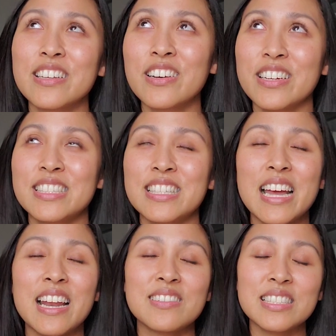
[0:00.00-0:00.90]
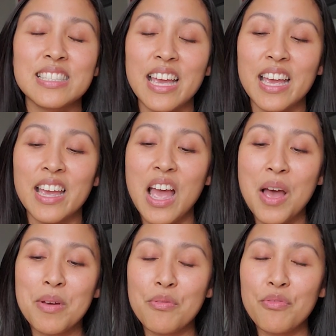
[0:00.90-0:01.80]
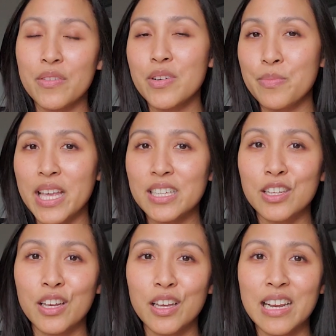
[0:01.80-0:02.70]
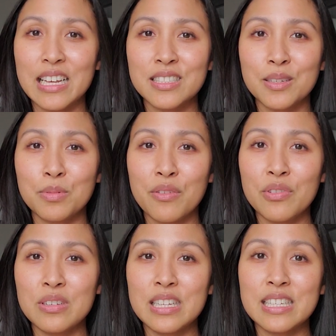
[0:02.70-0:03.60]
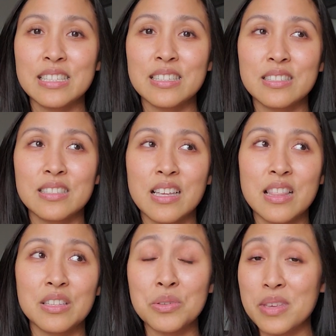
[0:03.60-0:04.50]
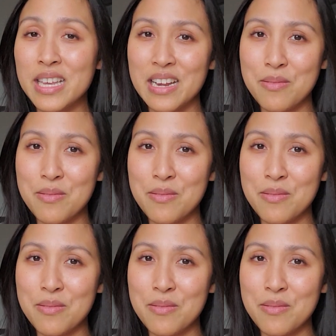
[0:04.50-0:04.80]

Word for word: goods i have to say my favorite baked good at simply food is the zucchini